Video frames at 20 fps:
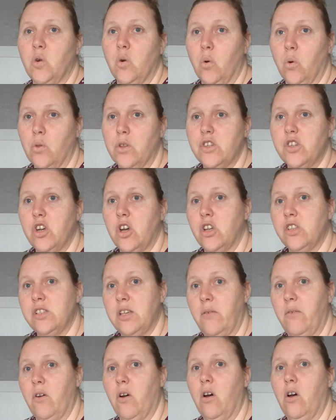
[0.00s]
All the
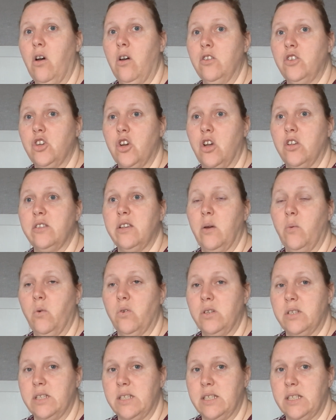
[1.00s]
charts I've got are charts I
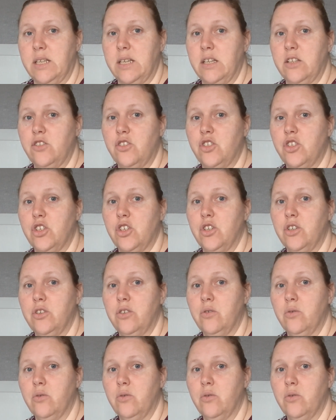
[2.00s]
want to stitch.